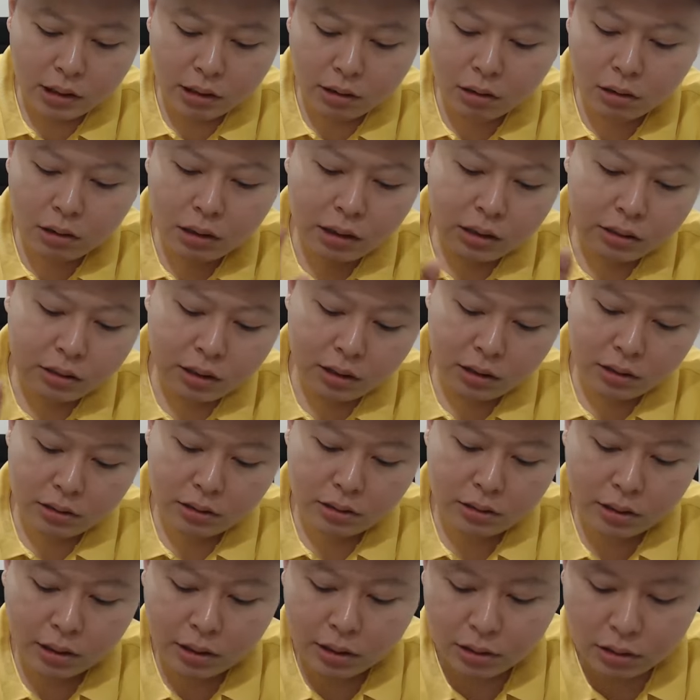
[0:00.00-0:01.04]
The only
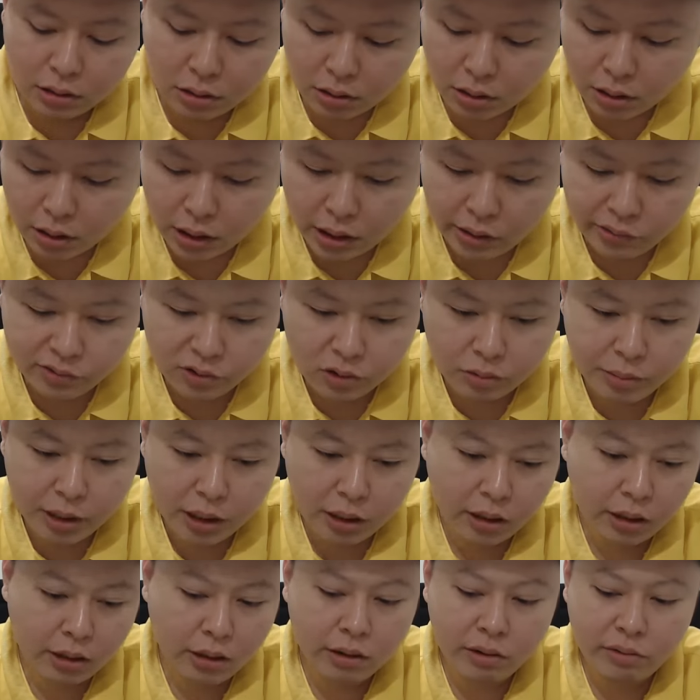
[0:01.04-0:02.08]
thing that you have to
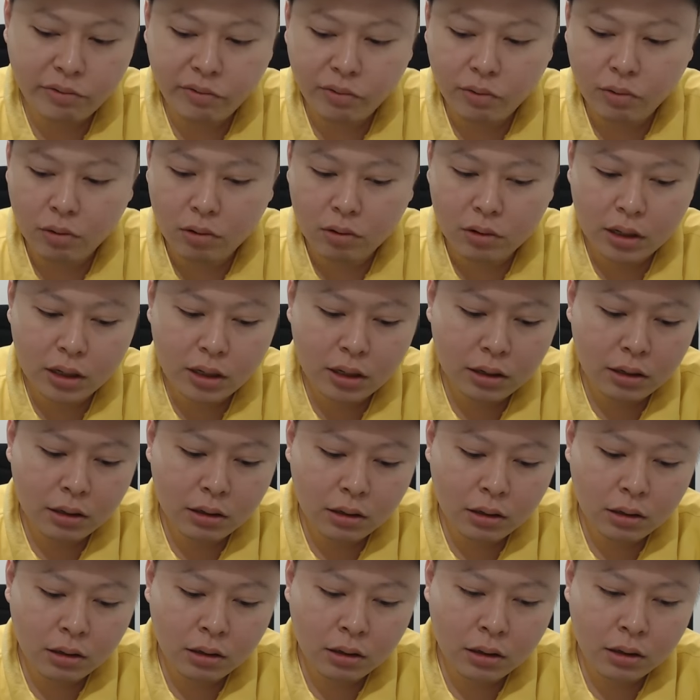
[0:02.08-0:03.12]
be careful
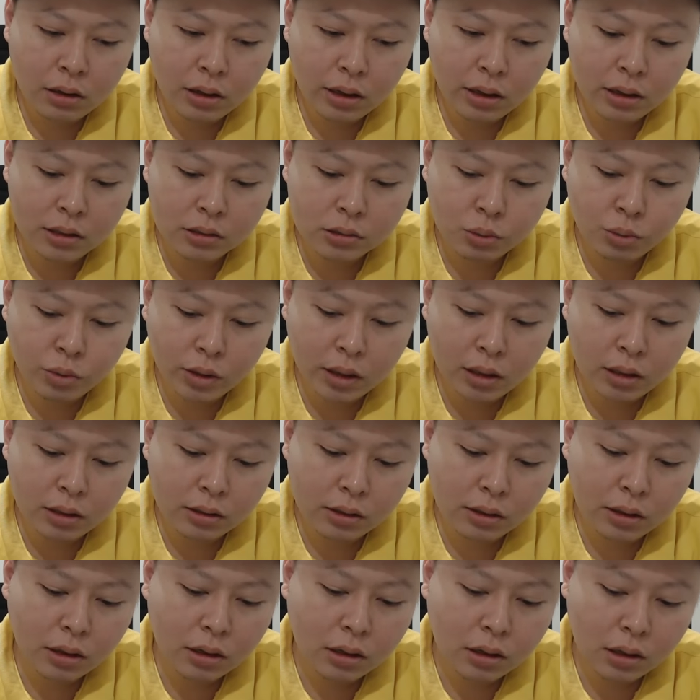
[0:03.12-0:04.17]
here is when
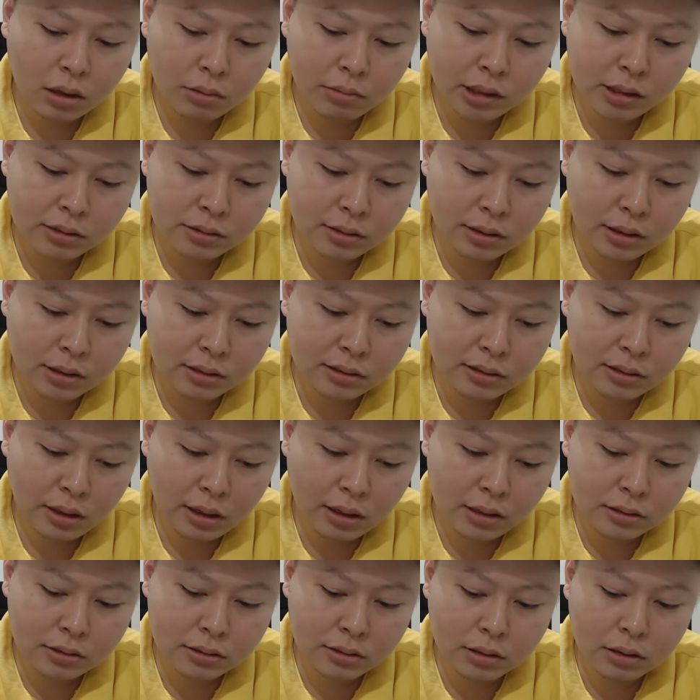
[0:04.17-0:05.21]
Karnamasta Master
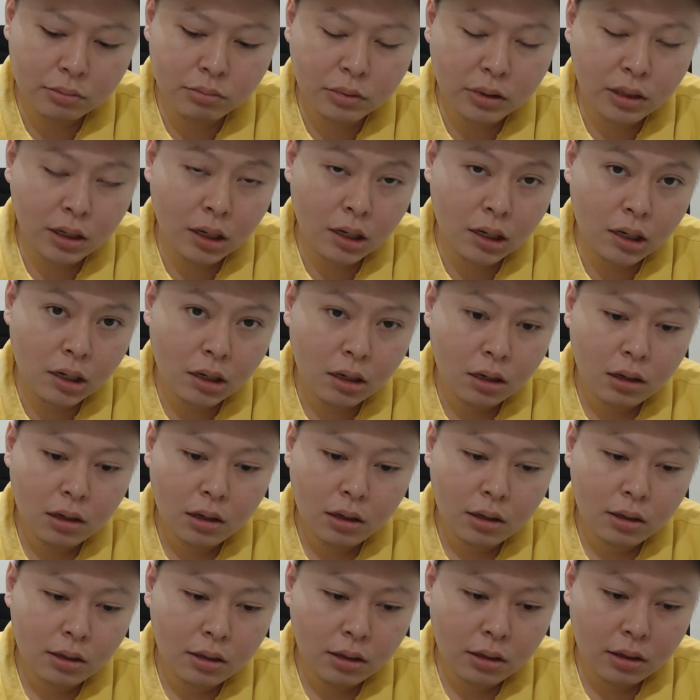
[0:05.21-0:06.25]
says something
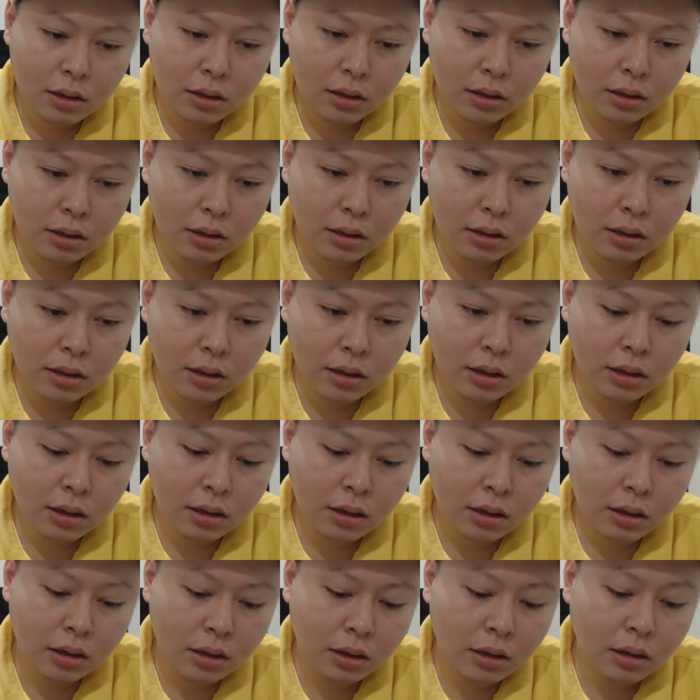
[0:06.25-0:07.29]

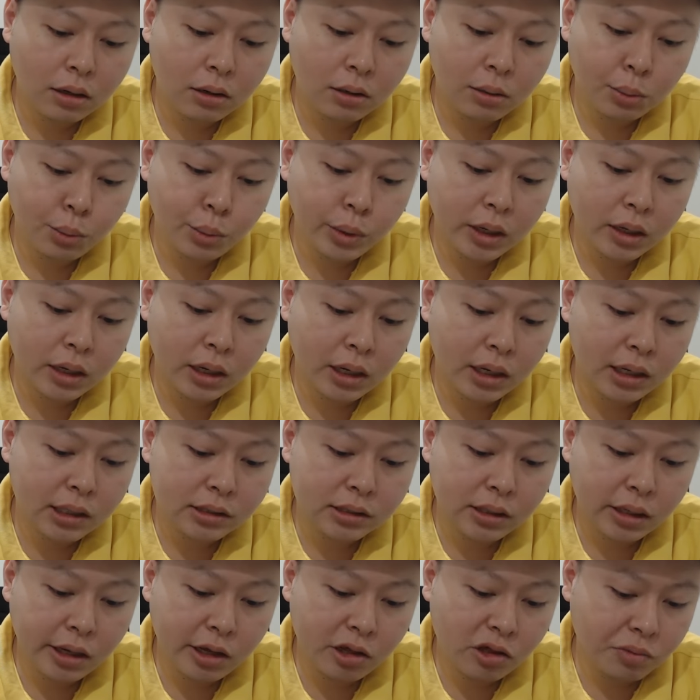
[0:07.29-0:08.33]
uh, when
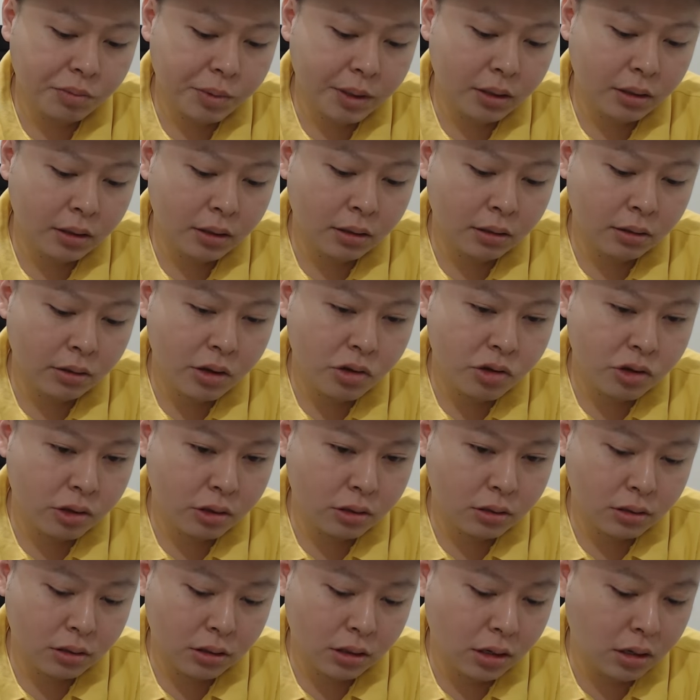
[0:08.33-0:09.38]
his HP
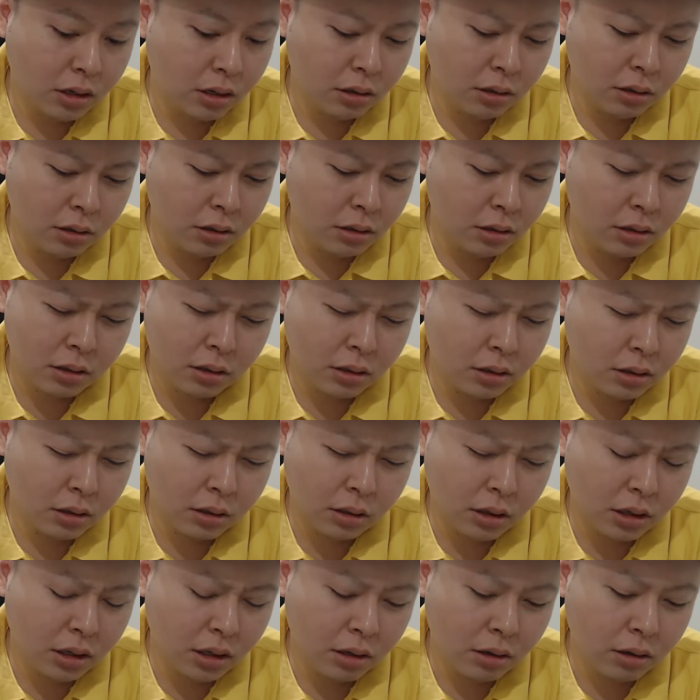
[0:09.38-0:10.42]
reached
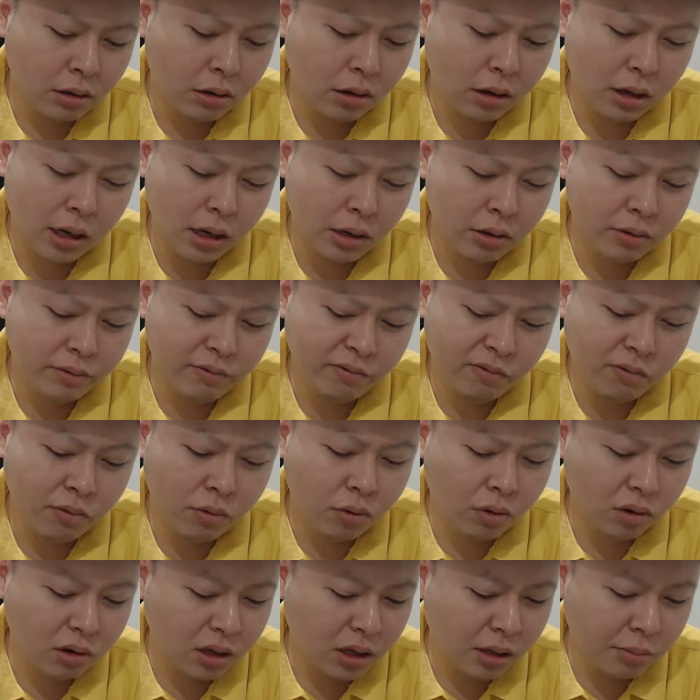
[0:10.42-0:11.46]
nearly around
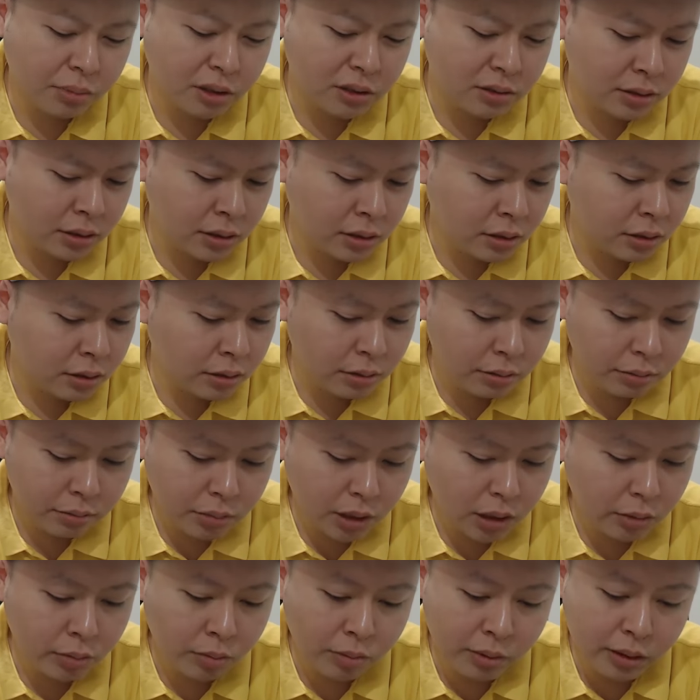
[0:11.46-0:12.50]

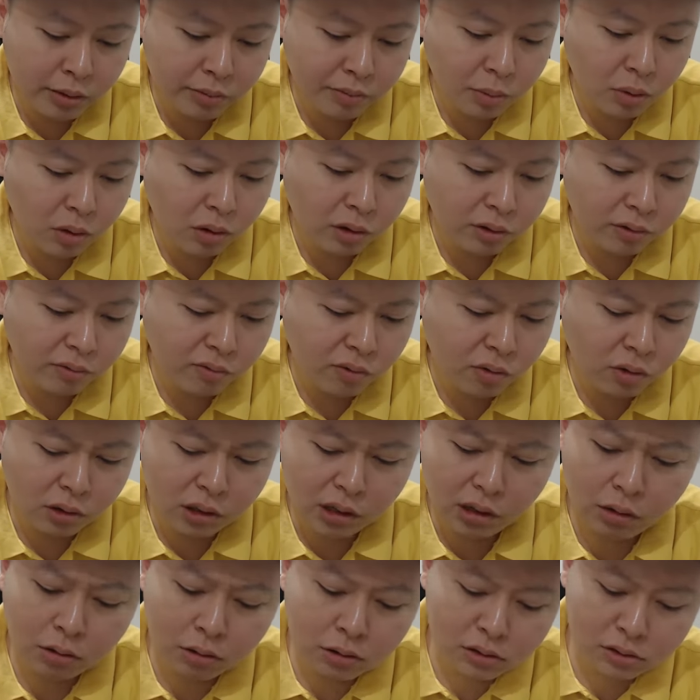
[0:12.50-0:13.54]
40% probably 40
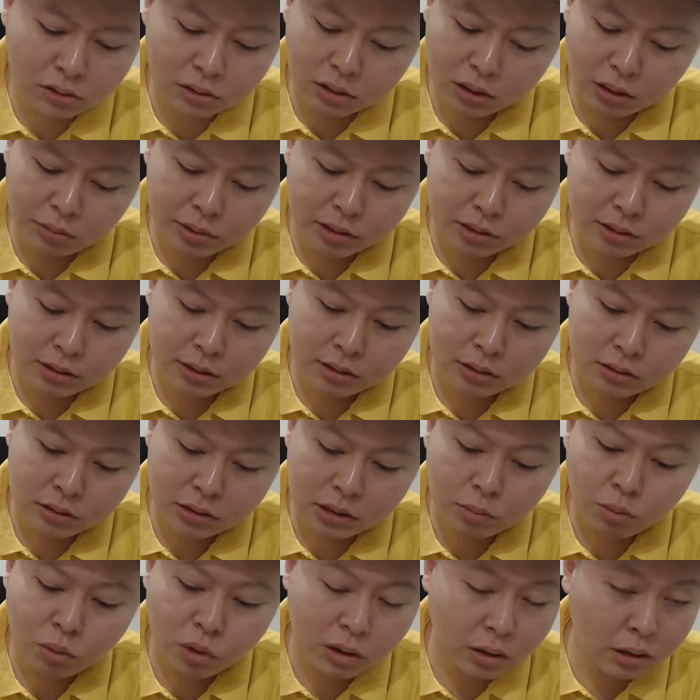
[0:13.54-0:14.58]
or
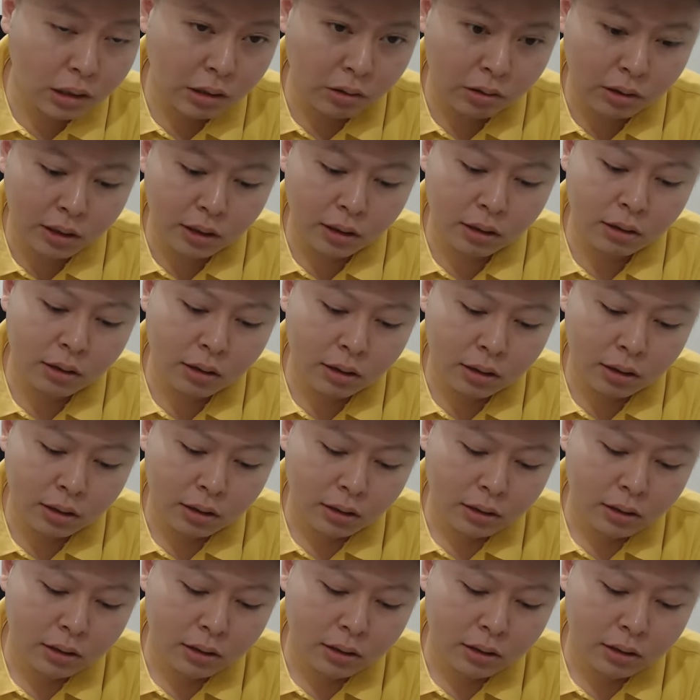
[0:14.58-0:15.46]
30% somewhere around there